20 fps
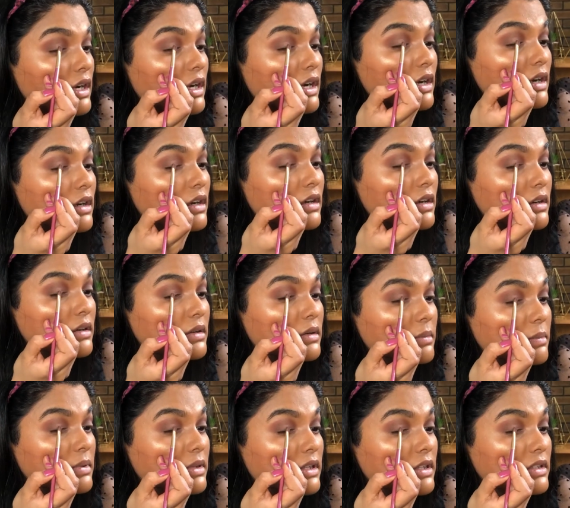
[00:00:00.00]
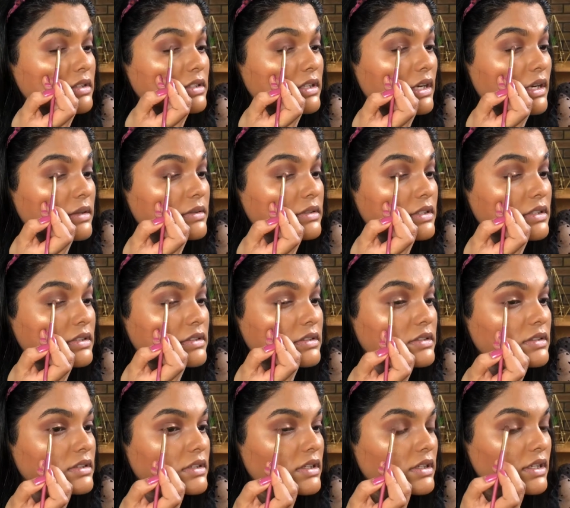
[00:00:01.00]
I hope this comes out
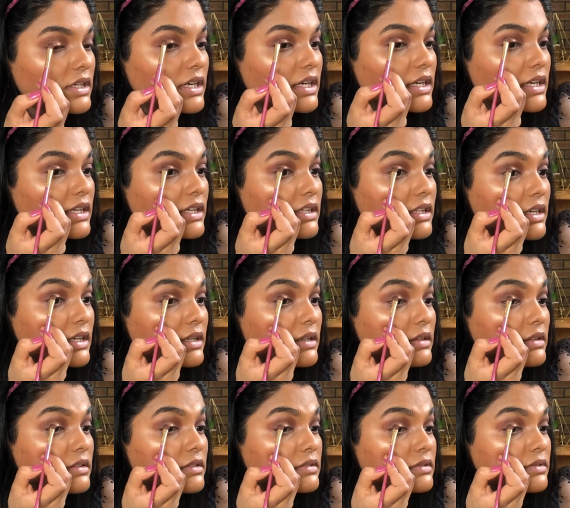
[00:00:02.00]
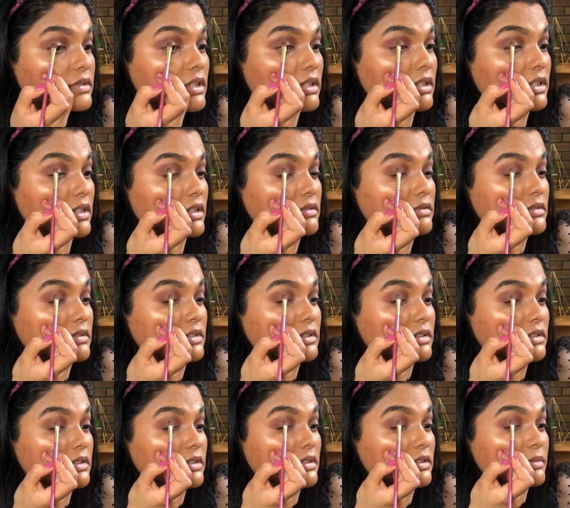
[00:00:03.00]
good. Okay, that is really gold.
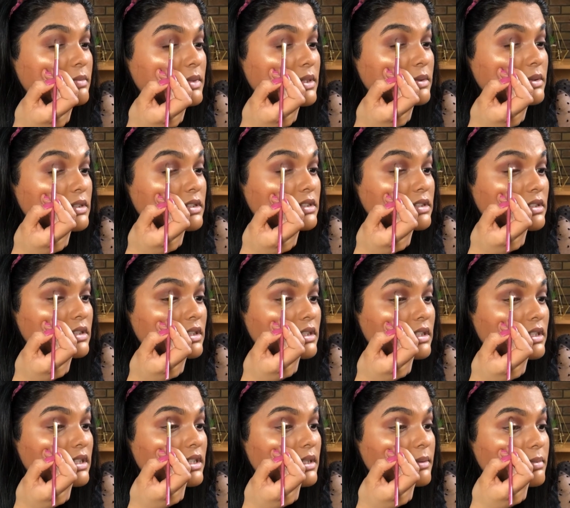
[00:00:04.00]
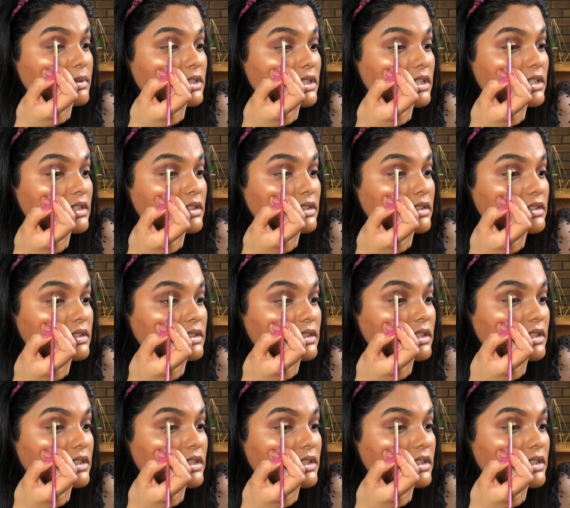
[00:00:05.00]
Okay, but we're just gonna put that on the